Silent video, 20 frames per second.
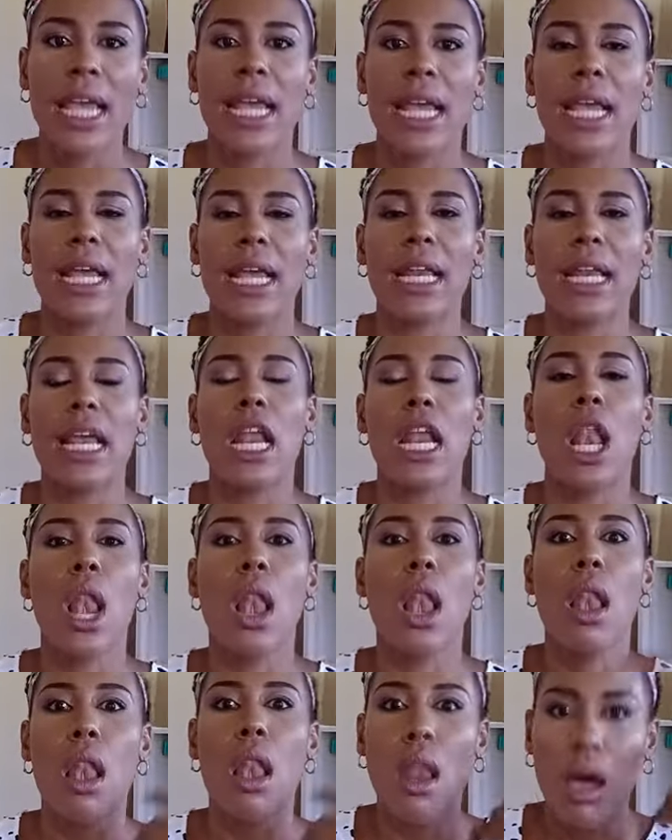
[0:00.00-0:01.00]
in
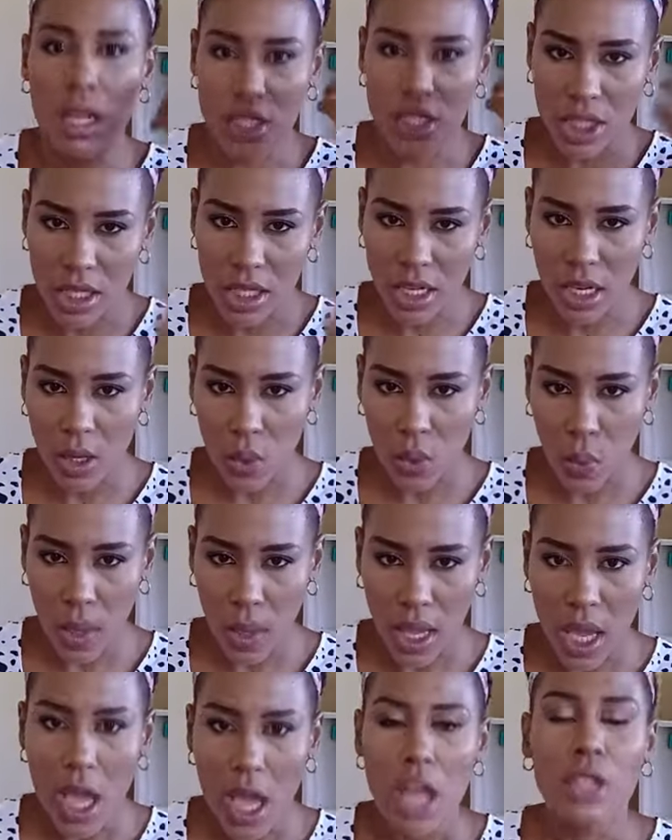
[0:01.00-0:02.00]
a logical
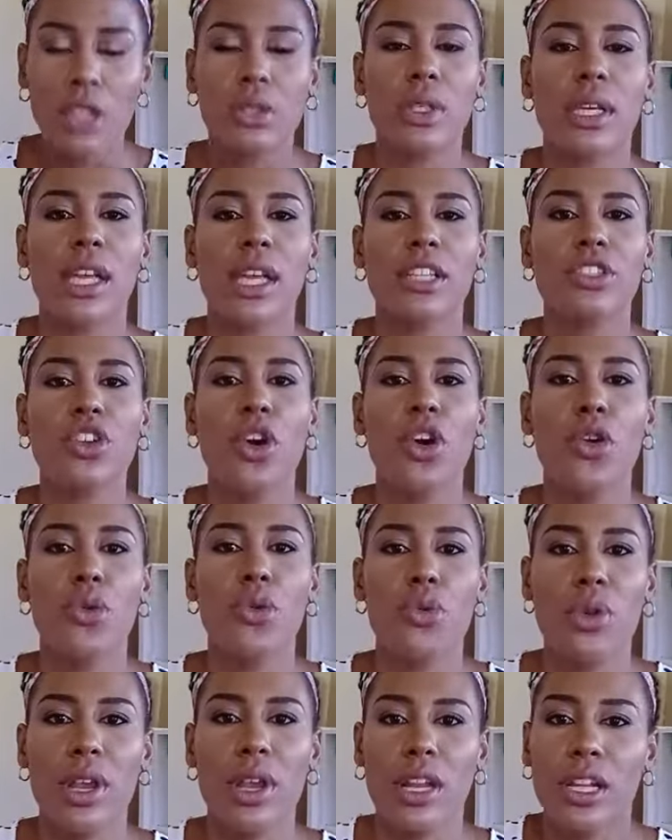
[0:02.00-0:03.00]
way to get your
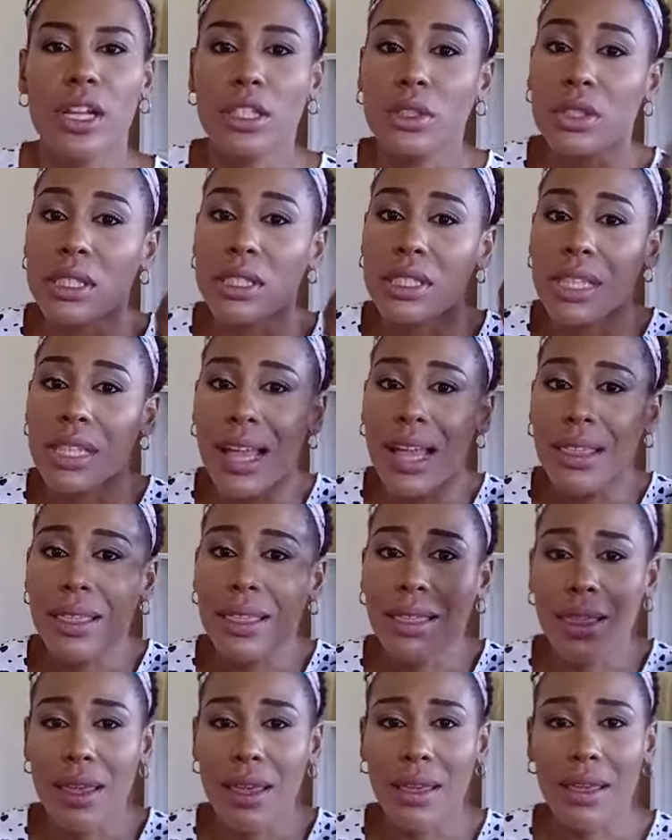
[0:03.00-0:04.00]
reader to start
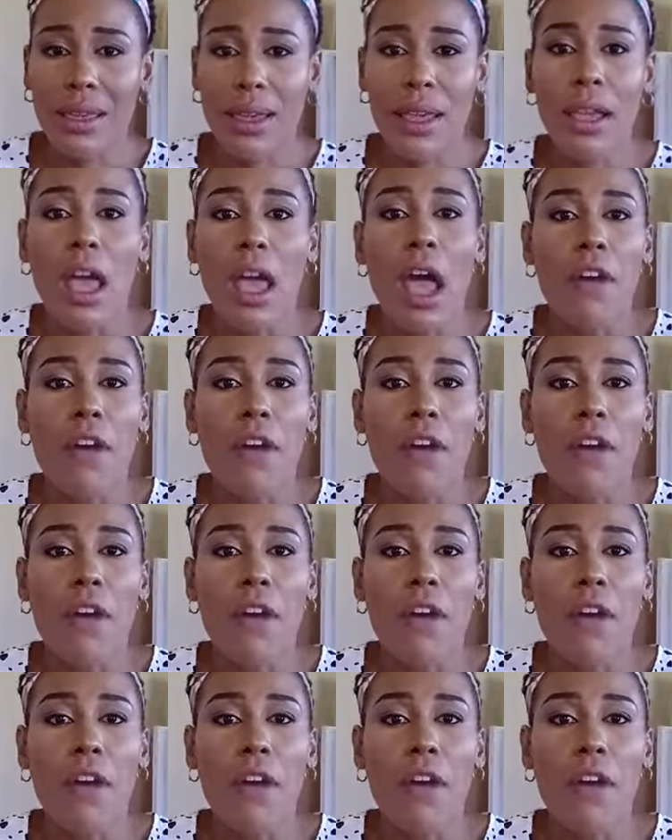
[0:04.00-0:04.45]
thinking